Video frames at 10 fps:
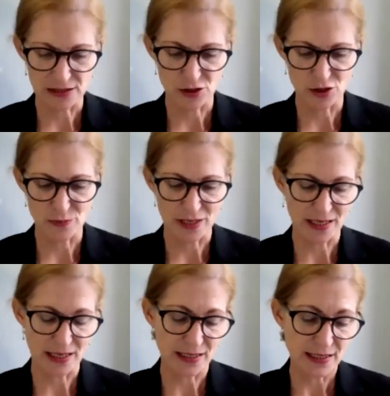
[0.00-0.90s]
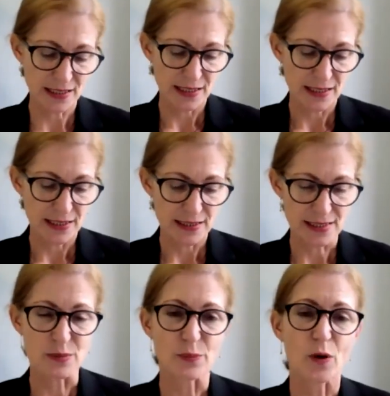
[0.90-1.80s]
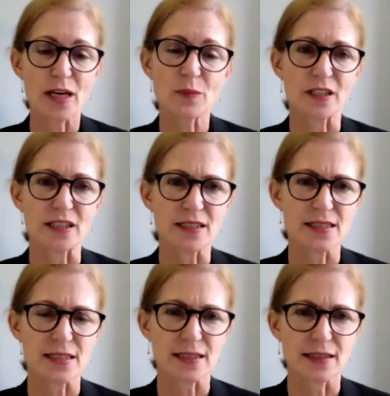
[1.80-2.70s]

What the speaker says: to my disappointment,